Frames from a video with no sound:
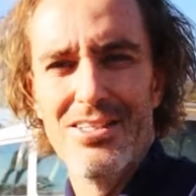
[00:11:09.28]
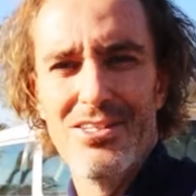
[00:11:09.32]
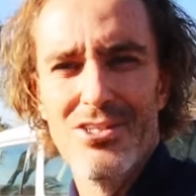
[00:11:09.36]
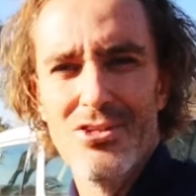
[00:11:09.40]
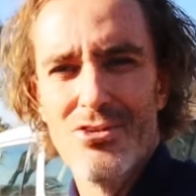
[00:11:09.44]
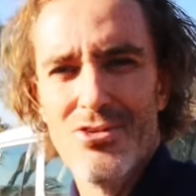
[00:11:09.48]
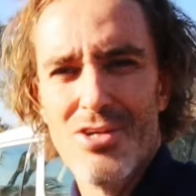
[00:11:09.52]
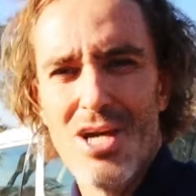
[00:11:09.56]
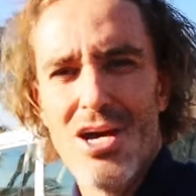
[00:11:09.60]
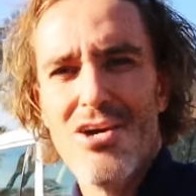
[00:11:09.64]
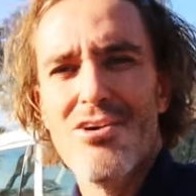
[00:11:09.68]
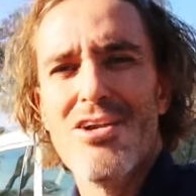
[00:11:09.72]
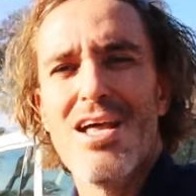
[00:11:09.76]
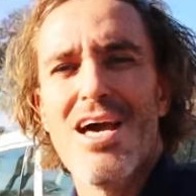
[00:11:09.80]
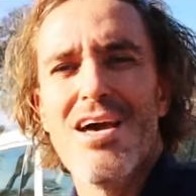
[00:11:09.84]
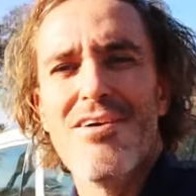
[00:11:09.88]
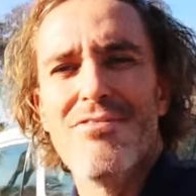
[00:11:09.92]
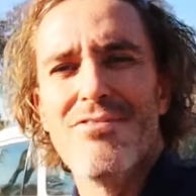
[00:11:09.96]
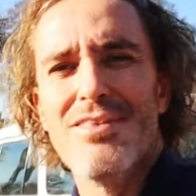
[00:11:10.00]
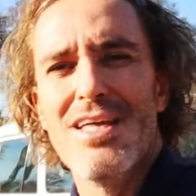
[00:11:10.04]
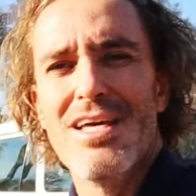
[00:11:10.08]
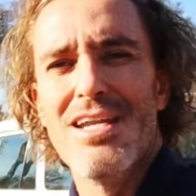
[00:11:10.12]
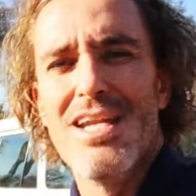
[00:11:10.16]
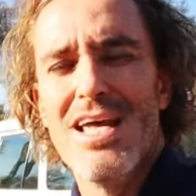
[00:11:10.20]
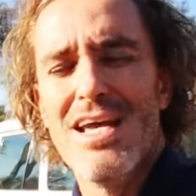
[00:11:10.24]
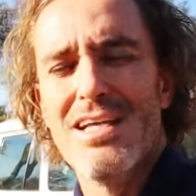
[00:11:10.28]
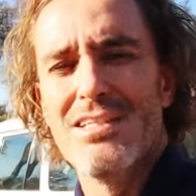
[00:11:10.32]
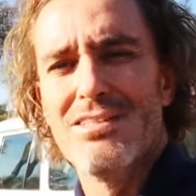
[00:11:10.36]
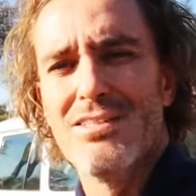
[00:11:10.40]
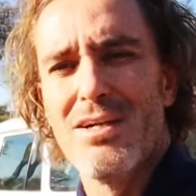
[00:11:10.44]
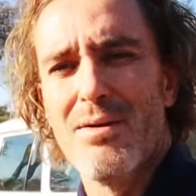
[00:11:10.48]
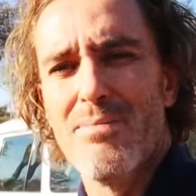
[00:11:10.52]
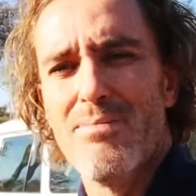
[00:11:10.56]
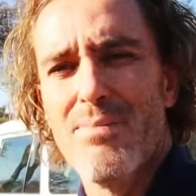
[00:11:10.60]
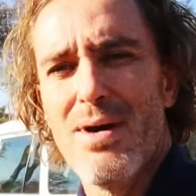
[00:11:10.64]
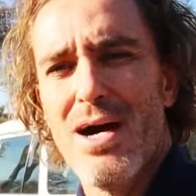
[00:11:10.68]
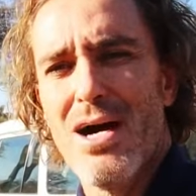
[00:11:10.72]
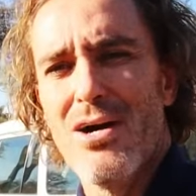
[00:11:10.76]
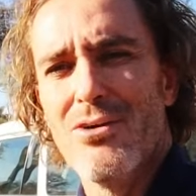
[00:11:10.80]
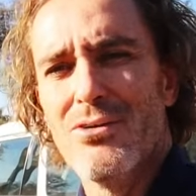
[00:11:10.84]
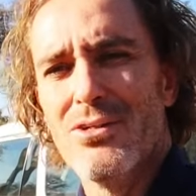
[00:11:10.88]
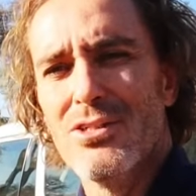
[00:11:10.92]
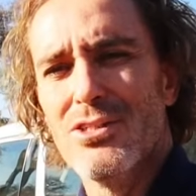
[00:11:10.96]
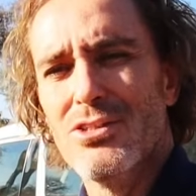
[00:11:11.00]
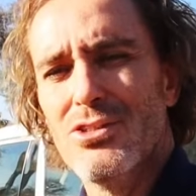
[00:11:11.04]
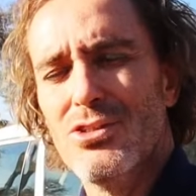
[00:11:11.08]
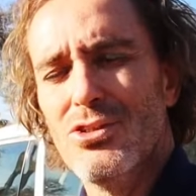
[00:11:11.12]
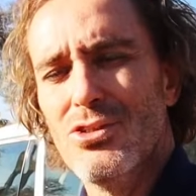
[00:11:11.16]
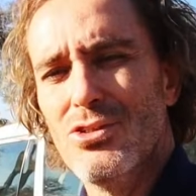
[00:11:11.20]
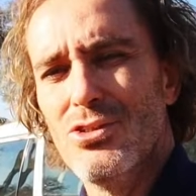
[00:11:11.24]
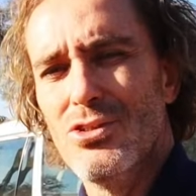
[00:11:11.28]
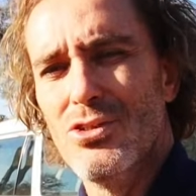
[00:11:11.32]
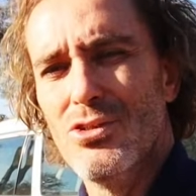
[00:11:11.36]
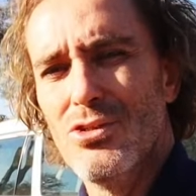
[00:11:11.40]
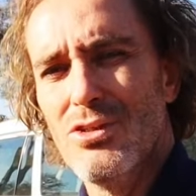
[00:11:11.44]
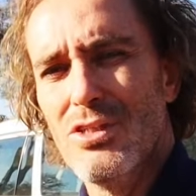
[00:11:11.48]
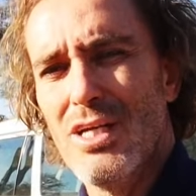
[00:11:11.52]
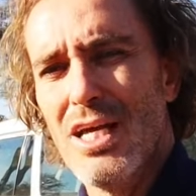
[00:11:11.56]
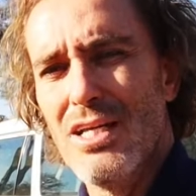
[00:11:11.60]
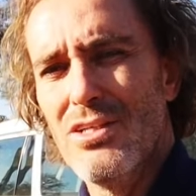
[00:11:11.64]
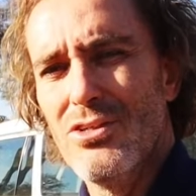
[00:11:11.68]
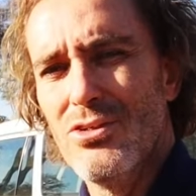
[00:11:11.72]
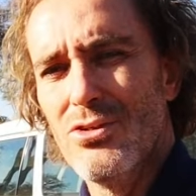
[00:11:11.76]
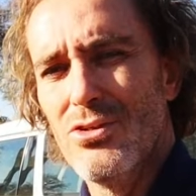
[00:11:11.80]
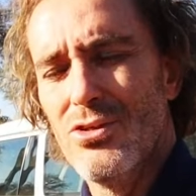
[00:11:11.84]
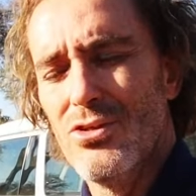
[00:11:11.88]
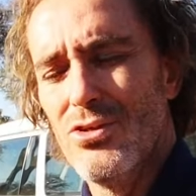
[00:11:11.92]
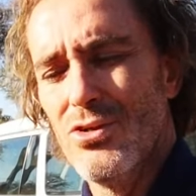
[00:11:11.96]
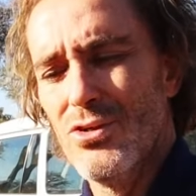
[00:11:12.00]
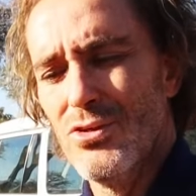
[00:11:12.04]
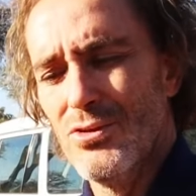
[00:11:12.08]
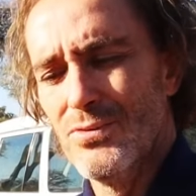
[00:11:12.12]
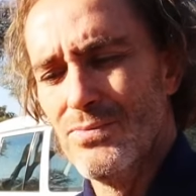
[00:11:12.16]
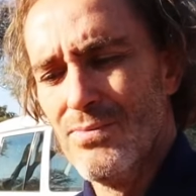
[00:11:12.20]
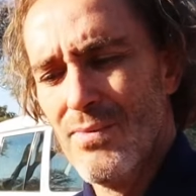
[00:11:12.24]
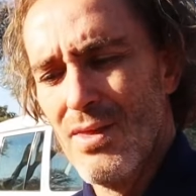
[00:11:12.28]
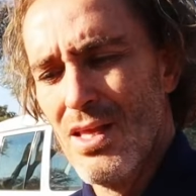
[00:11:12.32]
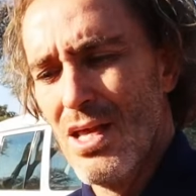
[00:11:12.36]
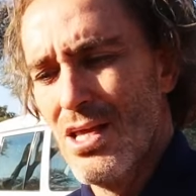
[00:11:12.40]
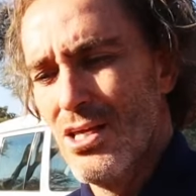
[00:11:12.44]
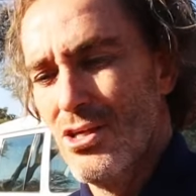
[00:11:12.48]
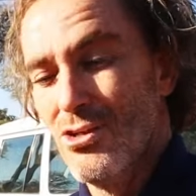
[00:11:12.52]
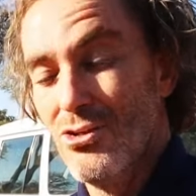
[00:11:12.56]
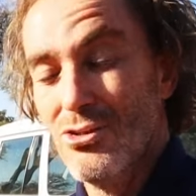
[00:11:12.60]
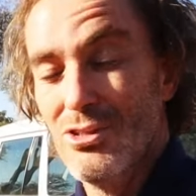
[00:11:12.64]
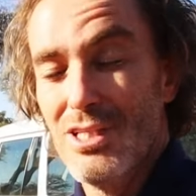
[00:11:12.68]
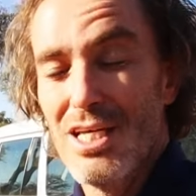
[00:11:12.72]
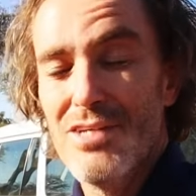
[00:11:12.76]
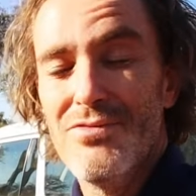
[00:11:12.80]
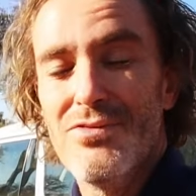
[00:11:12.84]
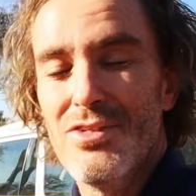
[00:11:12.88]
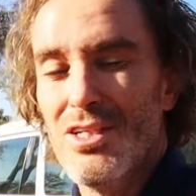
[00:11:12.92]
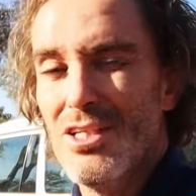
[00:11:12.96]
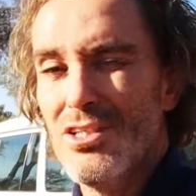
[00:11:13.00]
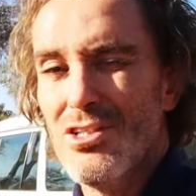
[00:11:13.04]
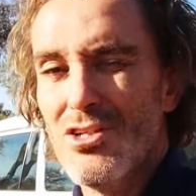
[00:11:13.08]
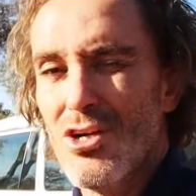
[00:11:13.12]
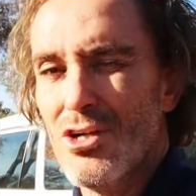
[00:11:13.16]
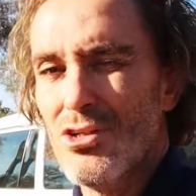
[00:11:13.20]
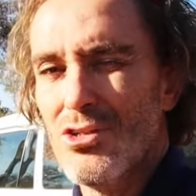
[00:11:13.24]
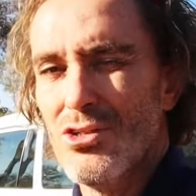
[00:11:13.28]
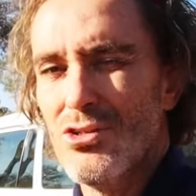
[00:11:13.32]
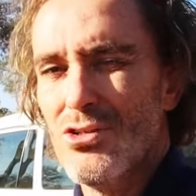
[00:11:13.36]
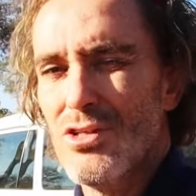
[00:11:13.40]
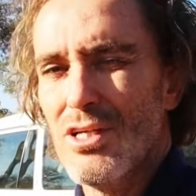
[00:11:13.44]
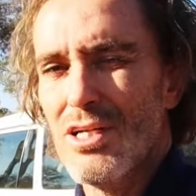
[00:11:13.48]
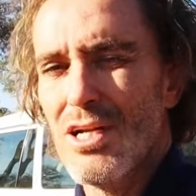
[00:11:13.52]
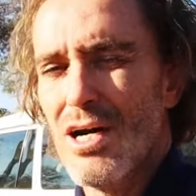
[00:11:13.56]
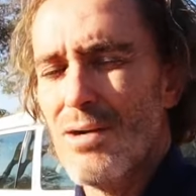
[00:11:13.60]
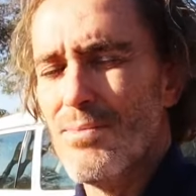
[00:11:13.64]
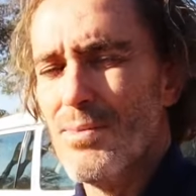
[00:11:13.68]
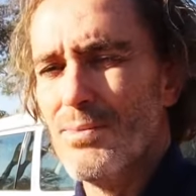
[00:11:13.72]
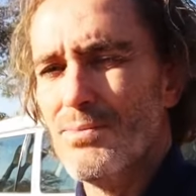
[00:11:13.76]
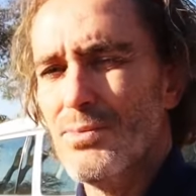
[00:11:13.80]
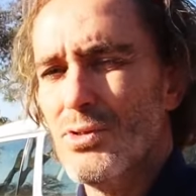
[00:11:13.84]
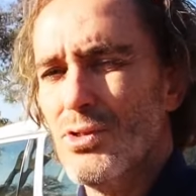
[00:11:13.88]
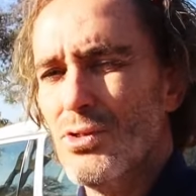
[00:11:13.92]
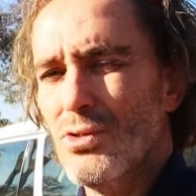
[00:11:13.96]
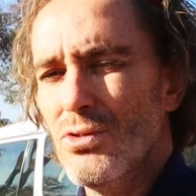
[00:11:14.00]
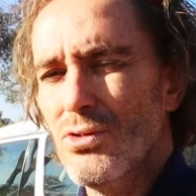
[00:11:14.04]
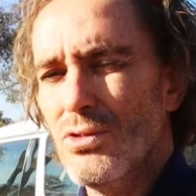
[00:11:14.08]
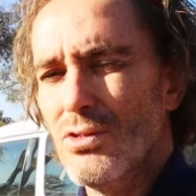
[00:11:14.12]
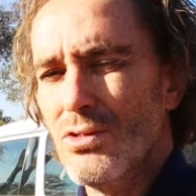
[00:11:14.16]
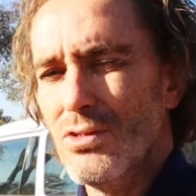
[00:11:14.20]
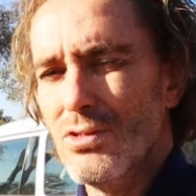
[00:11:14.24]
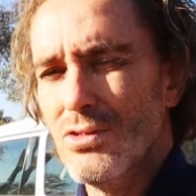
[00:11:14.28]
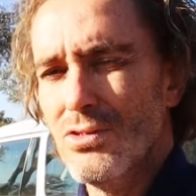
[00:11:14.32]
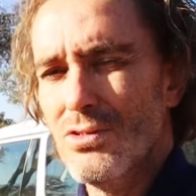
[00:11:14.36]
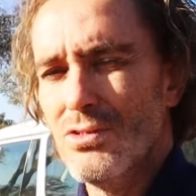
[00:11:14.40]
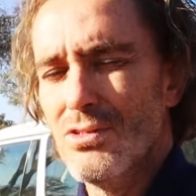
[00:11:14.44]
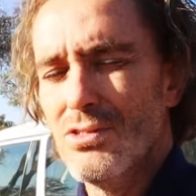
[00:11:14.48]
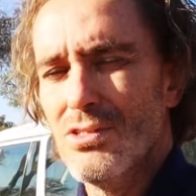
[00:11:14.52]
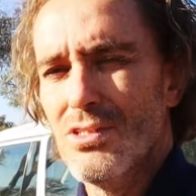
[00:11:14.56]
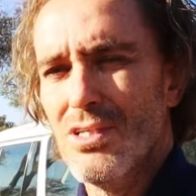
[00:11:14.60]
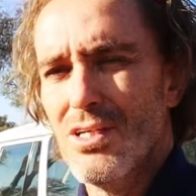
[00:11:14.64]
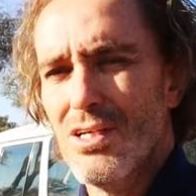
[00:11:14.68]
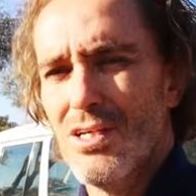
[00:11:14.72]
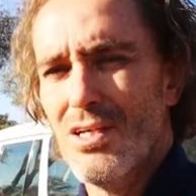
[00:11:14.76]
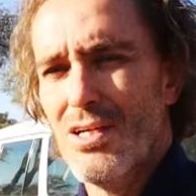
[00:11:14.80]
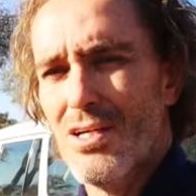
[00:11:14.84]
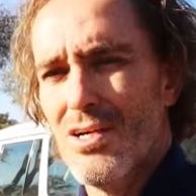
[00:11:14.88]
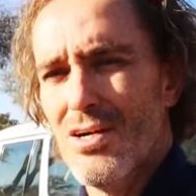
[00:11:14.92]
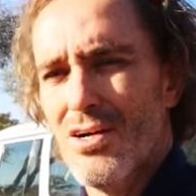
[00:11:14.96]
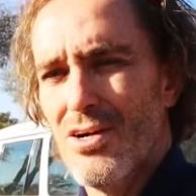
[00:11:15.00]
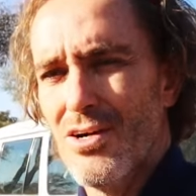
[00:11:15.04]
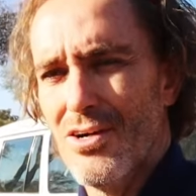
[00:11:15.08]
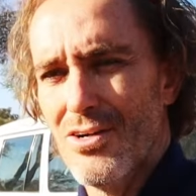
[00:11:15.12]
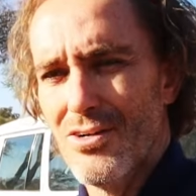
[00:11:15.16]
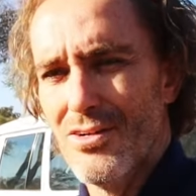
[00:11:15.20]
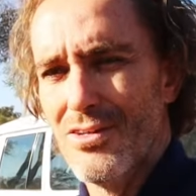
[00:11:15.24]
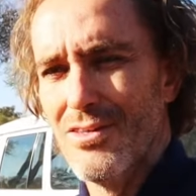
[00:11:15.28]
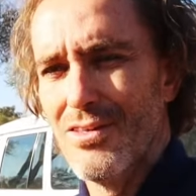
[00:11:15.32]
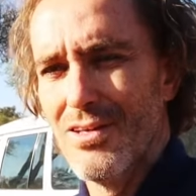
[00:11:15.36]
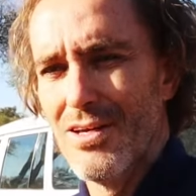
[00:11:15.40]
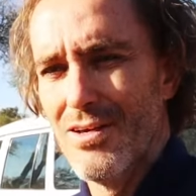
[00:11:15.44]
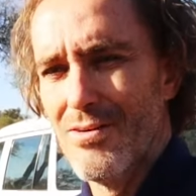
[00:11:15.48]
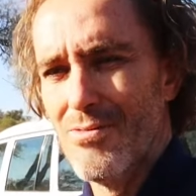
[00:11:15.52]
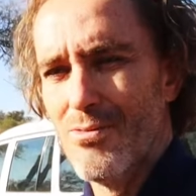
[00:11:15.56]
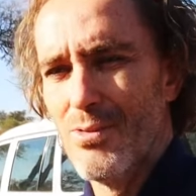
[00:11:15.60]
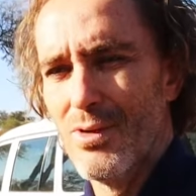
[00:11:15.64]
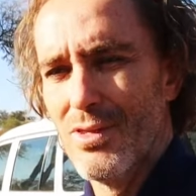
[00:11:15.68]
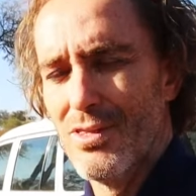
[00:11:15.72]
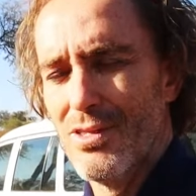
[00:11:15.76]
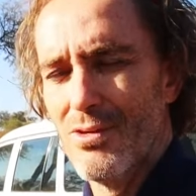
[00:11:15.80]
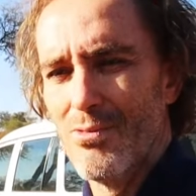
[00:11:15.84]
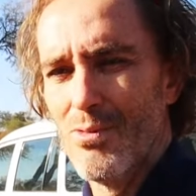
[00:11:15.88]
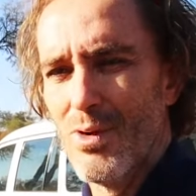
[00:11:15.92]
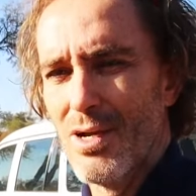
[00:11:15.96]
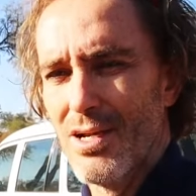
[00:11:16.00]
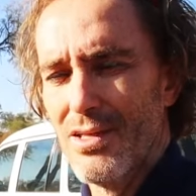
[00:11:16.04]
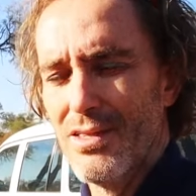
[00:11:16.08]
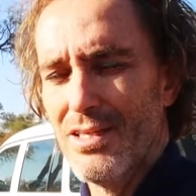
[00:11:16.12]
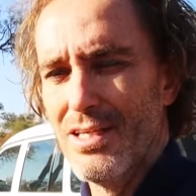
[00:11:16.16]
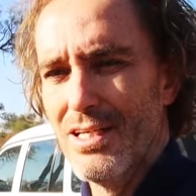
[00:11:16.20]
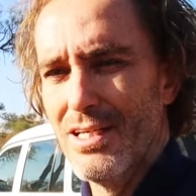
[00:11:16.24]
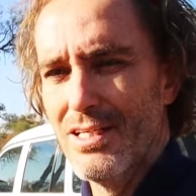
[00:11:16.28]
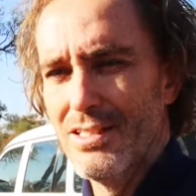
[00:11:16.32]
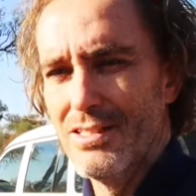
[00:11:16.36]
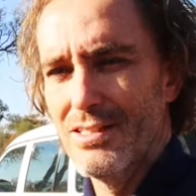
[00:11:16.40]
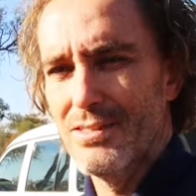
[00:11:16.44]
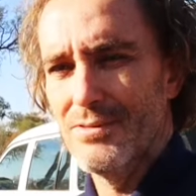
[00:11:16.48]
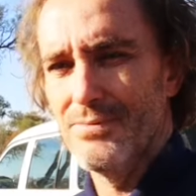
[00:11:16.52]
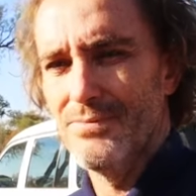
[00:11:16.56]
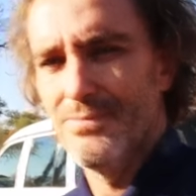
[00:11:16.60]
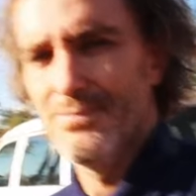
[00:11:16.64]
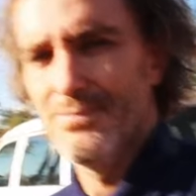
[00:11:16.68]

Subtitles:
you don't have that extra power to get you through, you'll definitely not do the Namib Dune routes with one of these.